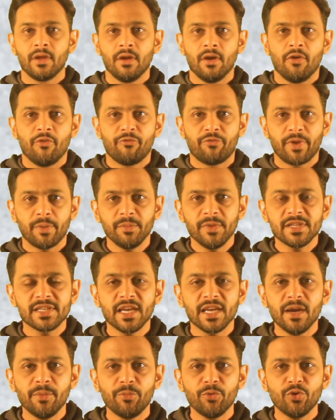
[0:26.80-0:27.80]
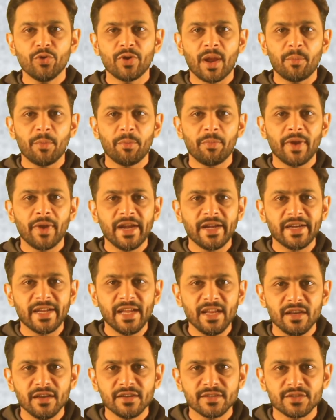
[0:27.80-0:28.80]
From the Singapore number plate
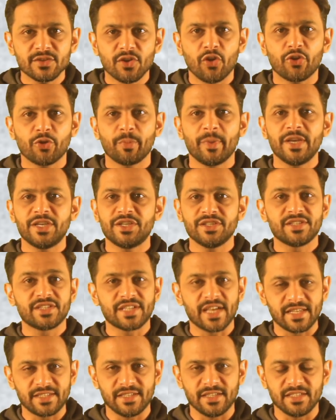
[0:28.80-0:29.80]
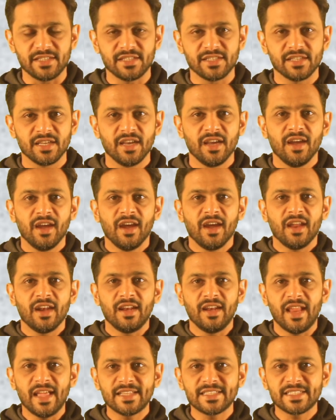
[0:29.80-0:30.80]
dealer's automation success,
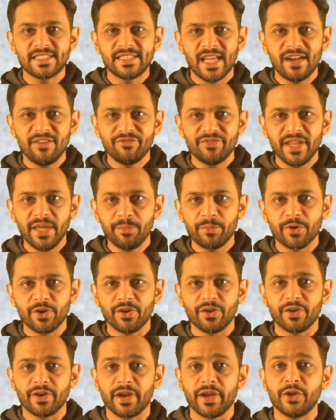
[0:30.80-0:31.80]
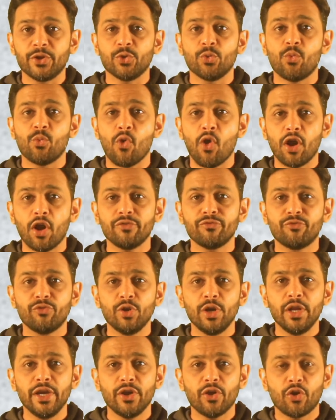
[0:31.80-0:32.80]
let's delve deeper into what
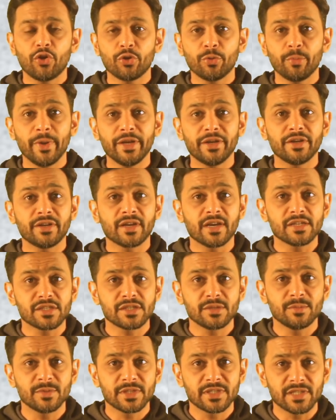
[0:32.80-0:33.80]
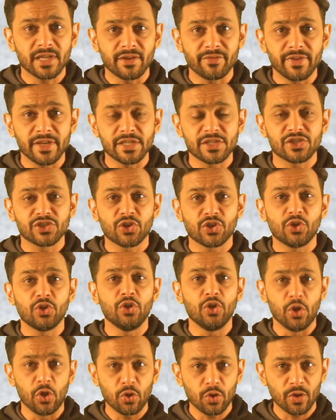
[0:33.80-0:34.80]
fully automated customer service could
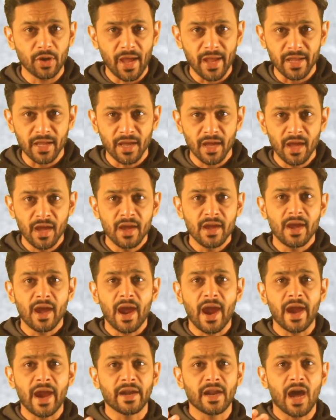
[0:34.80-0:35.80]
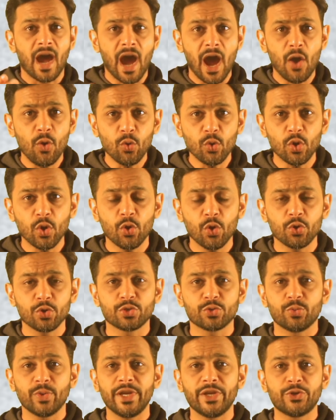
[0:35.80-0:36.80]
look like and how close
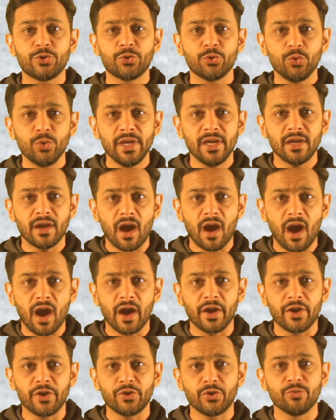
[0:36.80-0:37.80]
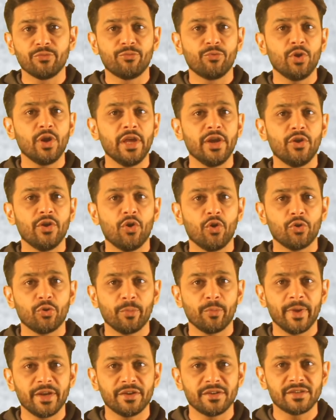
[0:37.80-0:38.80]
we truly are to fully
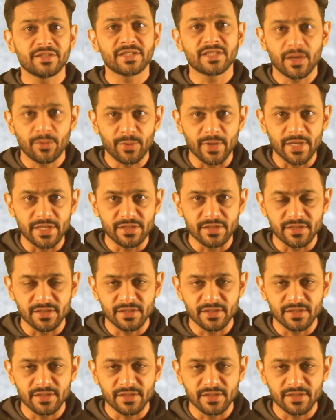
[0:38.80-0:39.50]
automated services.